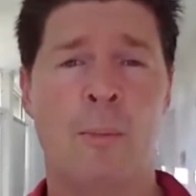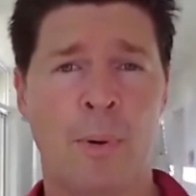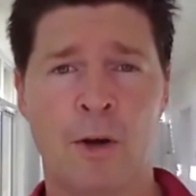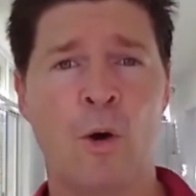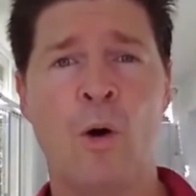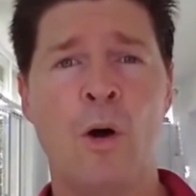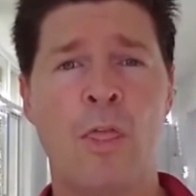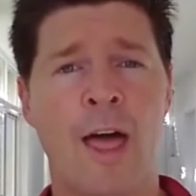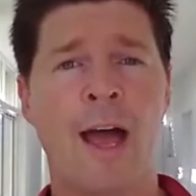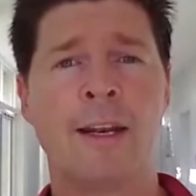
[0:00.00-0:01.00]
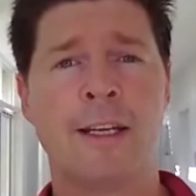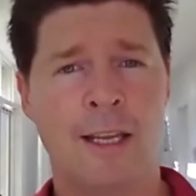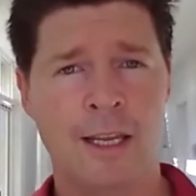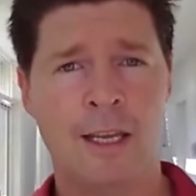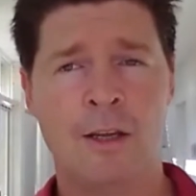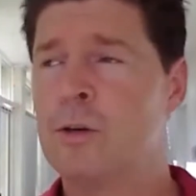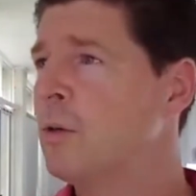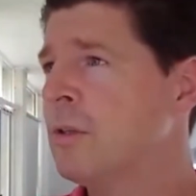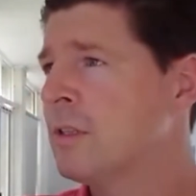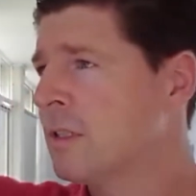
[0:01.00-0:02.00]
But all that he
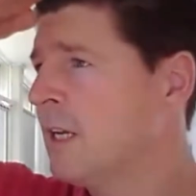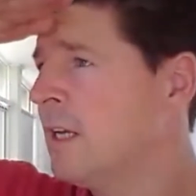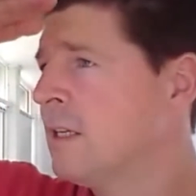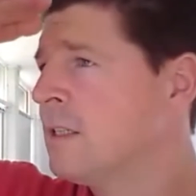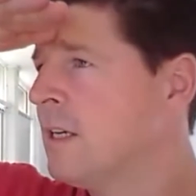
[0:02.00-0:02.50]
could see